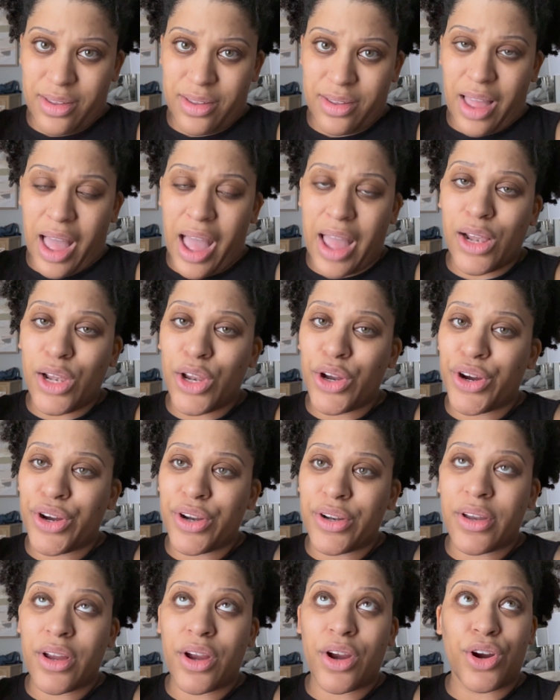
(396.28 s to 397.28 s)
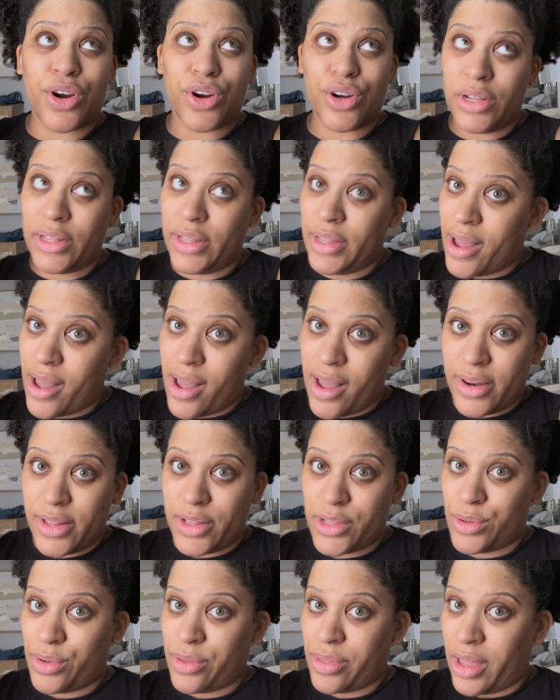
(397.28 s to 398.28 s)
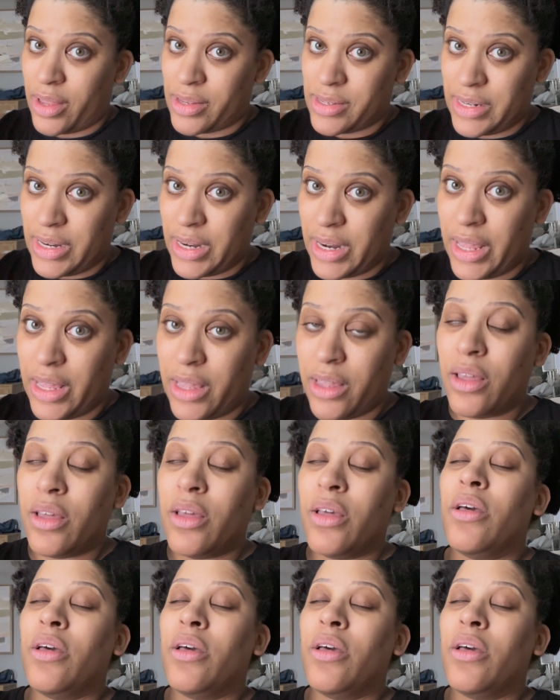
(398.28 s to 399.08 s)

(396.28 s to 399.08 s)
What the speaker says: I learned early on in 2008